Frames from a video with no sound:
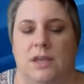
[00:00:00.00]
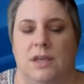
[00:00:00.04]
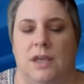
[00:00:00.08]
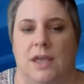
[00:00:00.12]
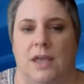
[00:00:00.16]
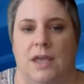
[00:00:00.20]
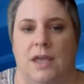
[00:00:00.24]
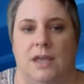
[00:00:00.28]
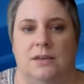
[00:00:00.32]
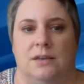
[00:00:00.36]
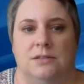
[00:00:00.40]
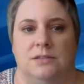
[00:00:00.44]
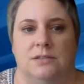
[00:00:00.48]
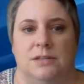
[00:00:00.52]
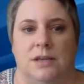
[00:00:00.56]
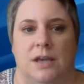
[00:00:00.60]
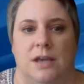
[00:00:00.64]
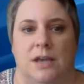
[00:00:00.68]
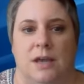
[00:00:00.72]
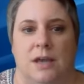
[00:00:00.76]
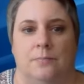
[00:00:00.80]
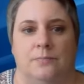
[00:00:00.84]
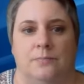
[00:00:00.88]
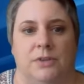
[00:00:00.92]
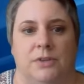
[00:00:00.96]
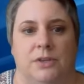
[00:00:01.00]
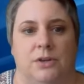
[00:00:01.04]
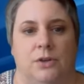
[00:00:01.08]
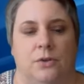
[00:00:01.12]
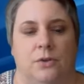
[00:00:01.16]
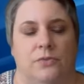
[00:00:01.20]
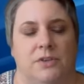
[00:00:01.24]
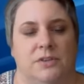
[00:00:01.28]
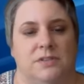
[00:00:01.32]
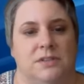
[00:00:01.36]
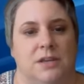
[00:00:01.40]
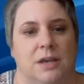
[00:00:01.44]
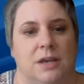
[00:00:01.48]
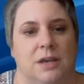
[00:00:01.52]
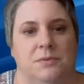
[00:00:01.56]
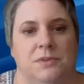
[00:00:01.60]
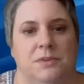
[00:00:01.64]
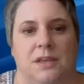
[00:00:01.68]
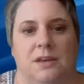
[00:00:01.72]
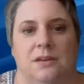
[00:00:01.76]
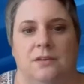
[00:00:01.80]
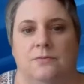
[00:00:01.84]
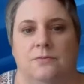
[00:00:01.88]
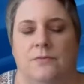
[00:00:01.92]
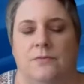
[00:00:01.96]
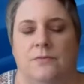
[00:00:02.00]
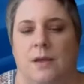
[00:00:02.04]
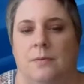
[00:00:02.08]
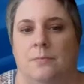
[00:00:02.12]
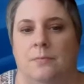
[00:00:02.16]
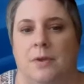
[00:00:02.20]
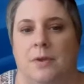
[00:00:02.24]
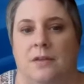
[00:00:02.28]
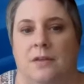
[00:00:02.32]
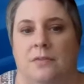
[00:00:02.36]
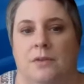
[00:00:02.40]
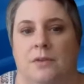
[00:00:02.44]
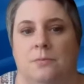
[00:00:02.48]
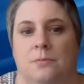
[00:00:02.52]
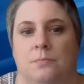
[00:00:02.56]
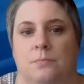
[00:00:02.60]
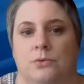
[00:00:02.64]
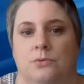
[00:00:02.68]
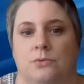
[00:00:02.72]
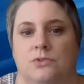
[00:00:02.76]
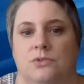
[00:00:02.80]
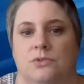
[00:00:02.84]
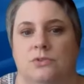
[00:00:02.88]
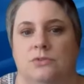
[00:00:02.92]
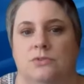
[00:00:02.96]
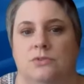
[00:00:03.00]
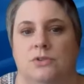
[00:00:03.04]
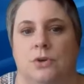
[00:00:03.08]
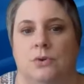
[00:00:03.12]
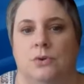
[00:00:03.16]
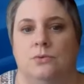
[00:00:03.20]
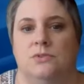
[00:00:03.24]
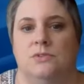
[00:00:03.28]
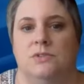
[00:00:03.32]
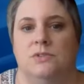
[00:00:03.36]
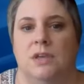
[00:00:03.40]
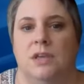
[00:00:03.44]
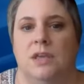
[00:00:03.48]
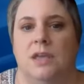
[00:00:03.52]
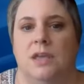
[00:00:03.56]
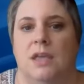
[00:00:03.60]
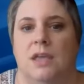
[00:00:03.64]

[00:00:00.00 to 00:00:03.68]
And, this updated bivalent booster dose